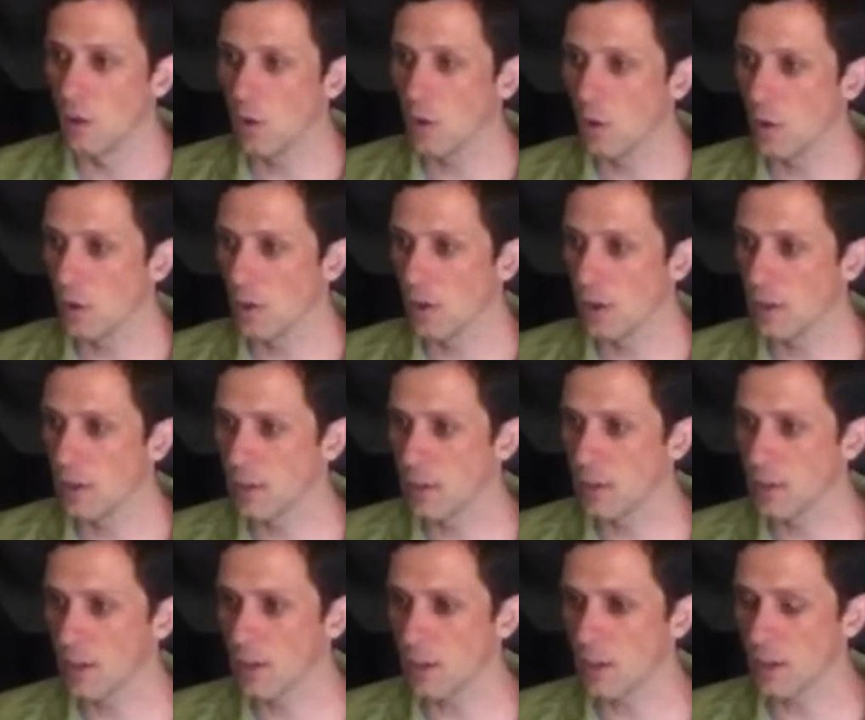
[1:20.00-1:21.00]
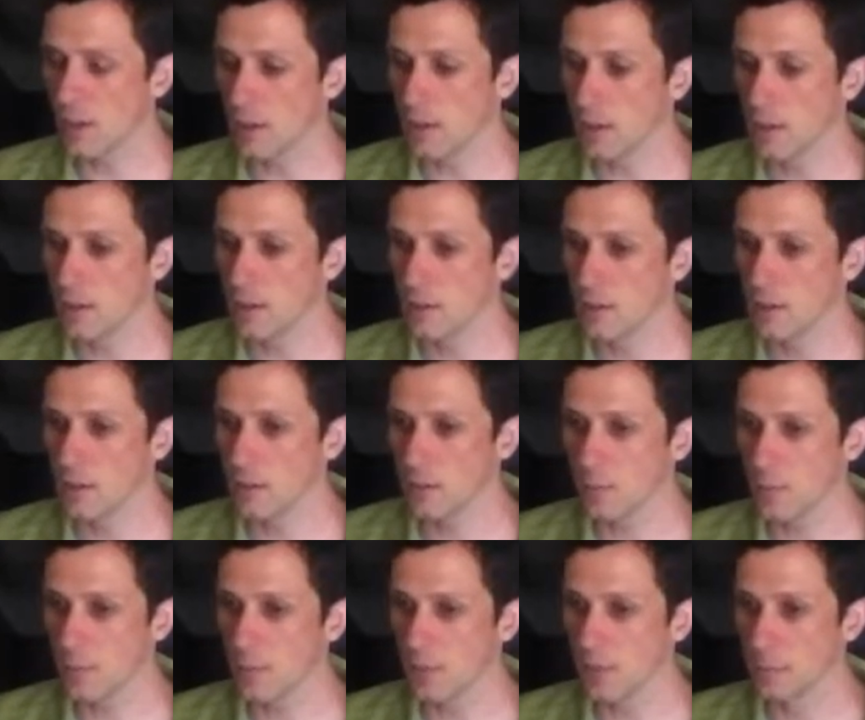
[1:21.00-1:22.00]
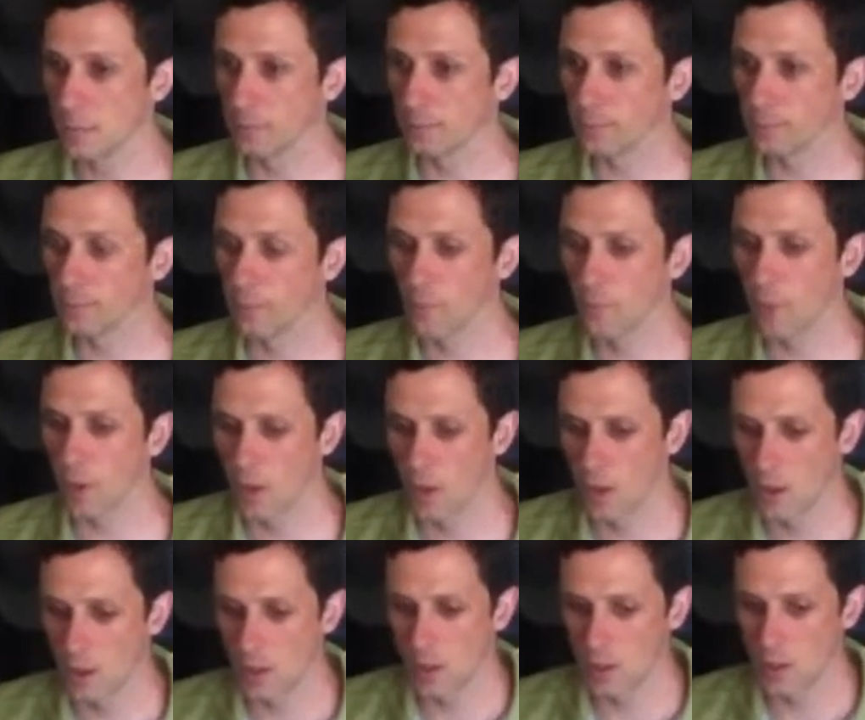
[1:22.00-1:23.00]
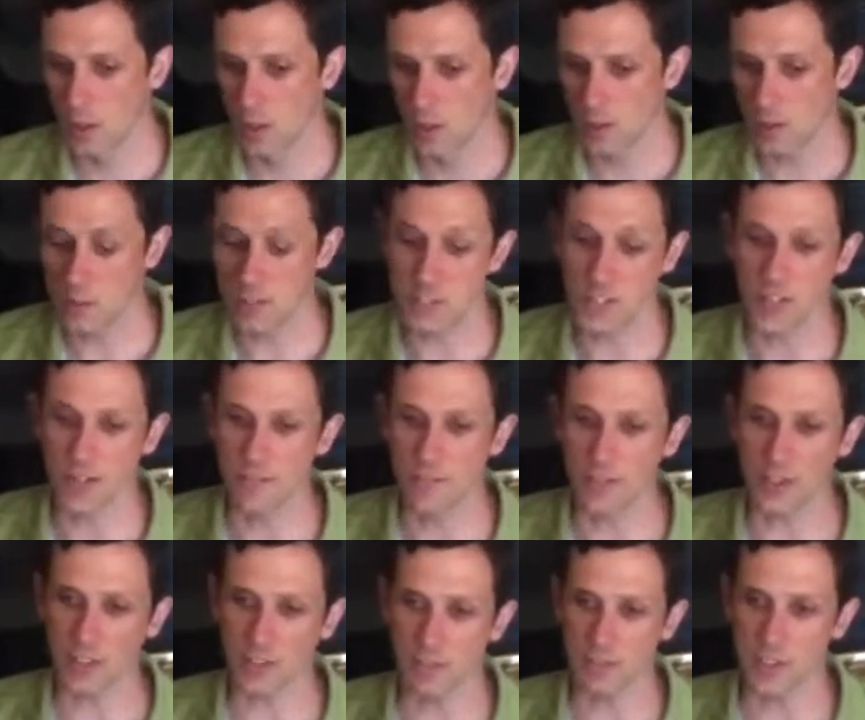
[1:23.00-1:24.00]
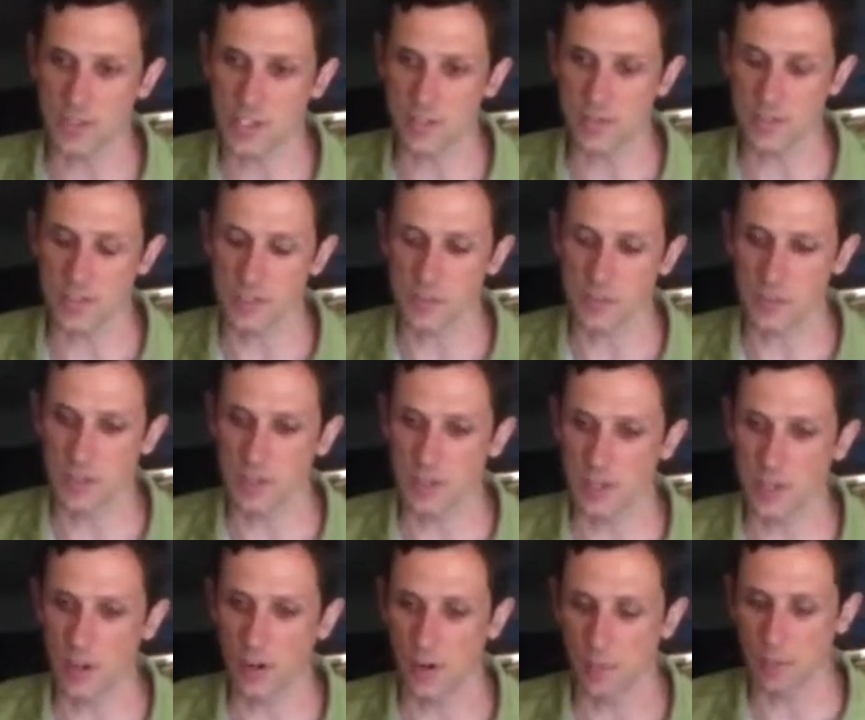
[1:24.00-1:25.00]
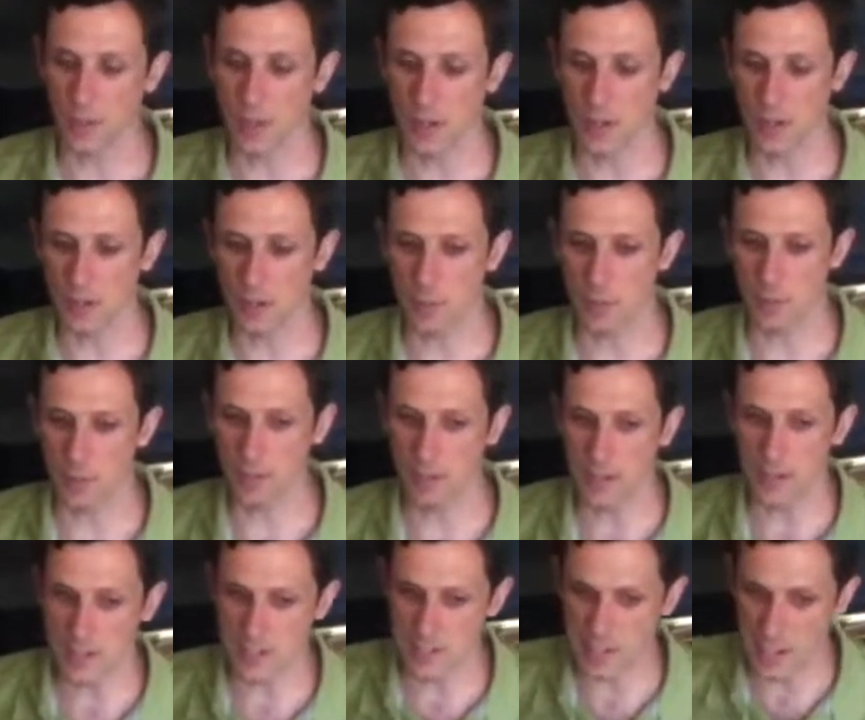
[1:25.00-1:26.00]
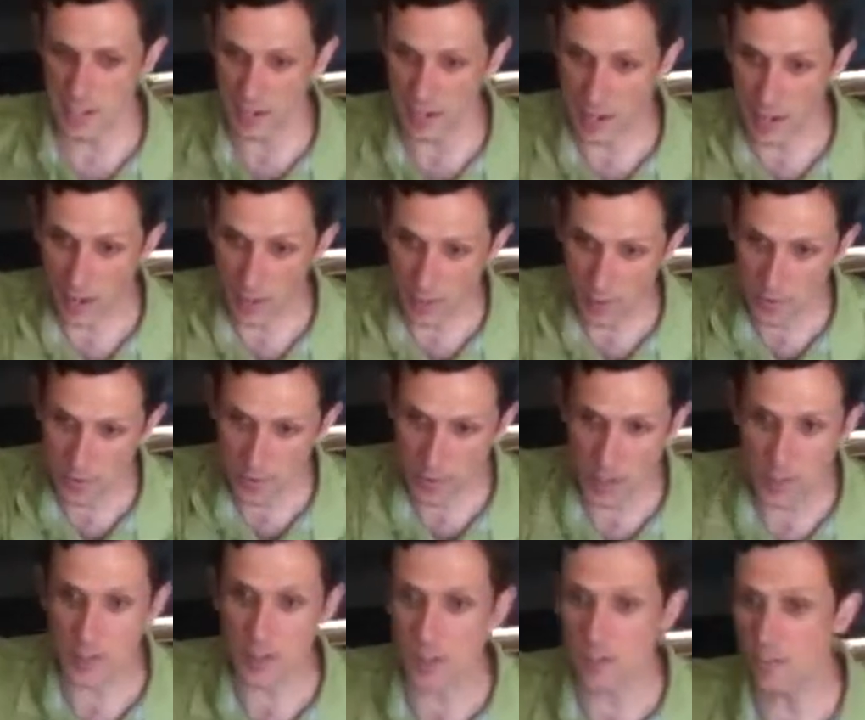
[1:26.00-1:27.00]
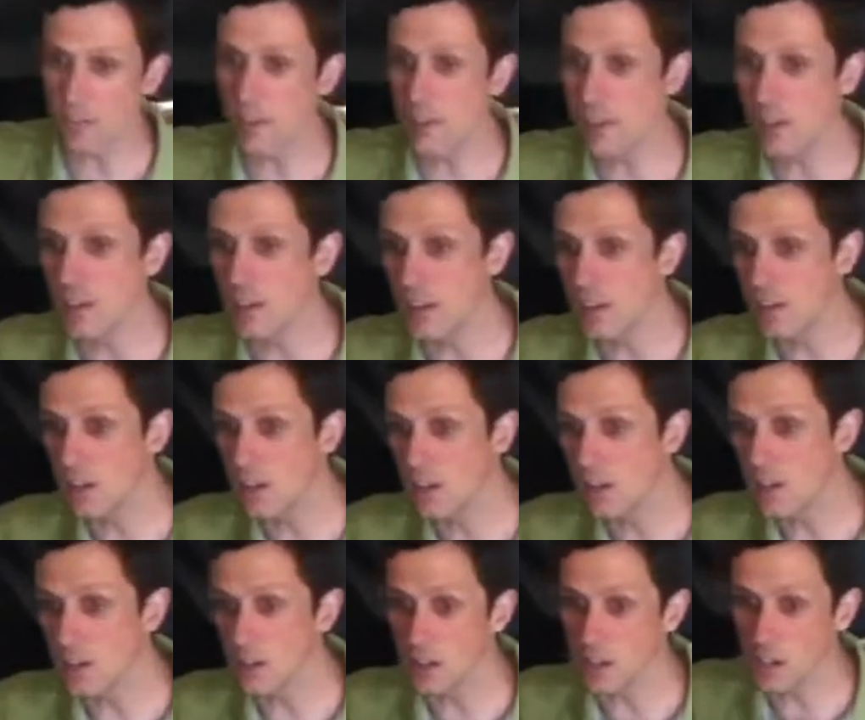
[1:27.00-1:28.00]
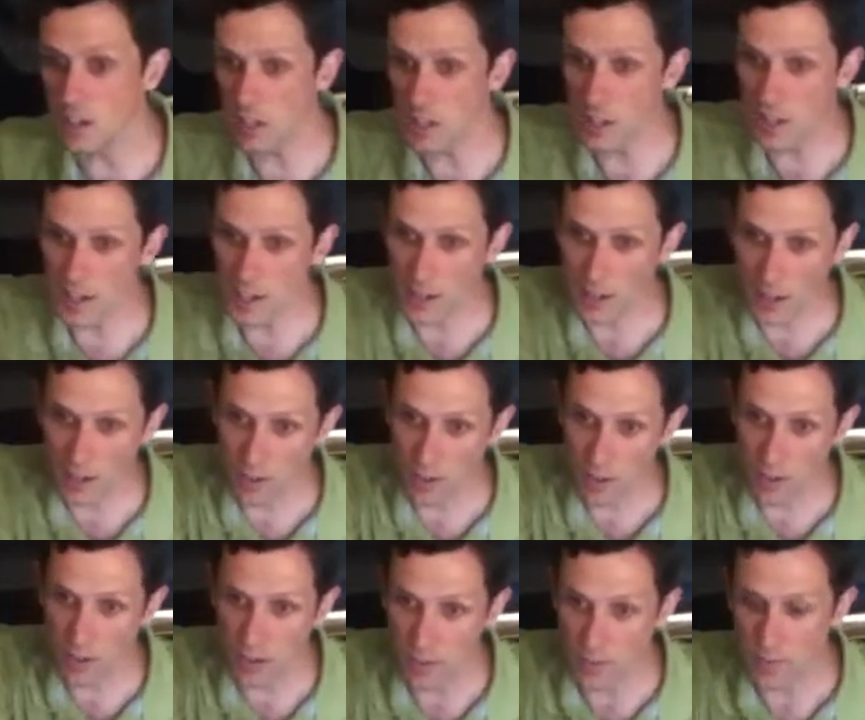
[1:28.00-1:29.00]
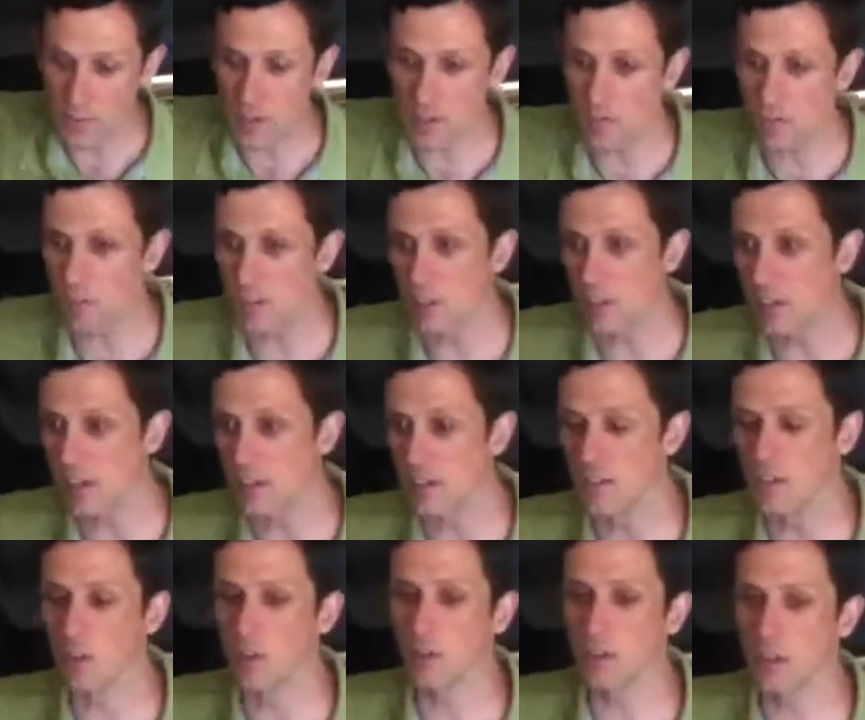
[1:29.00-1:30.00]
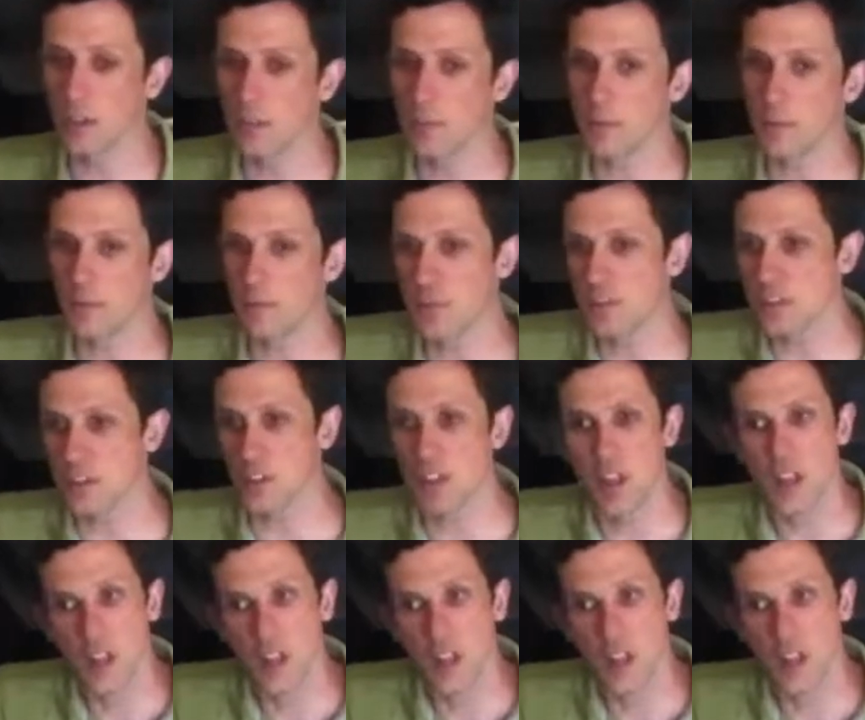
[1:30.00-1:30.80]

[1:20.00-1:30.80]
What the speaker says: Or he would, this didn't affect the rest of us so we didn't care, but he would let his line out, and then he'd reel it in, and then he'd let it out, and then he'd reel it in the whole time he was fishing.